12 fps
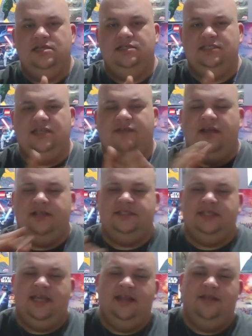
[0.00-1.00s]
7 out of
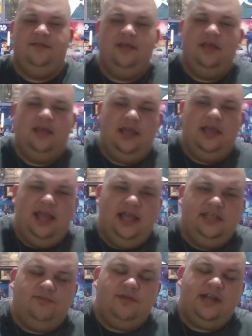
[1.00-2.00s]
10.
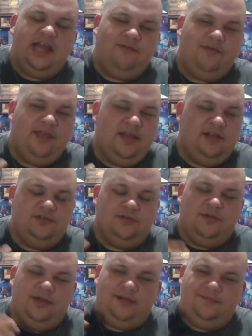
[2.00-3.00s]
It's one I really
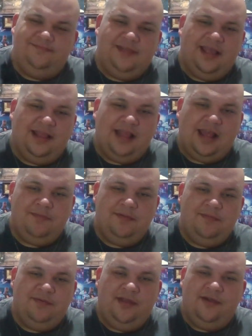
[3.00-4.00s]
enjoy. Not a lot of
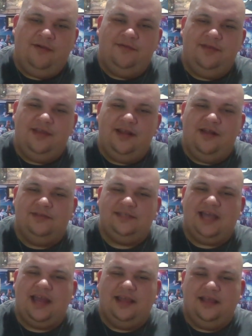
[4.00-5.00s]
people don't. It's
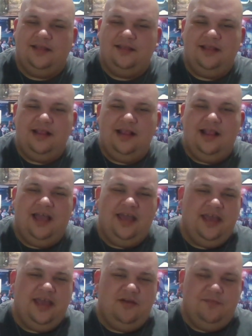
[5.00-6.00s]
kind of a
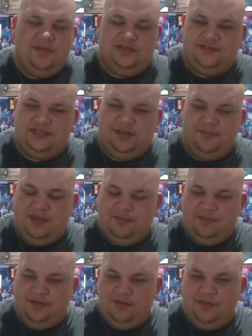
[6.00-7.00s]
hit or miss for some
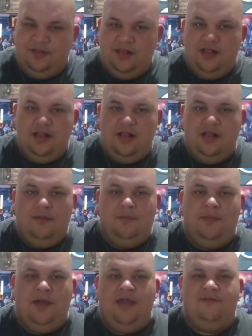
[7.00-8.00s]
people.
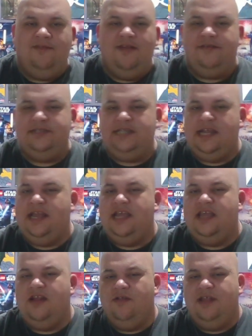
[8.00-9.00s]
But if you've never seen
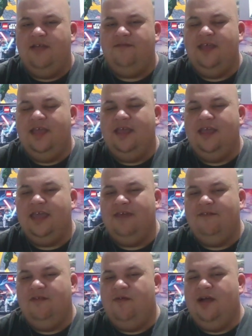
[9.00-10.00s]
it, definitely
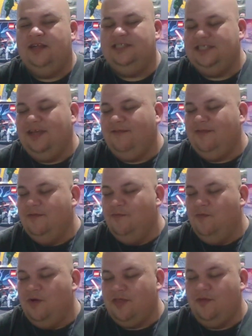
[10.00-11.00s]
give it a watch. It's definitely
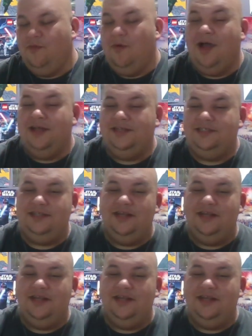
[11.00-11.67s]
worth a watch.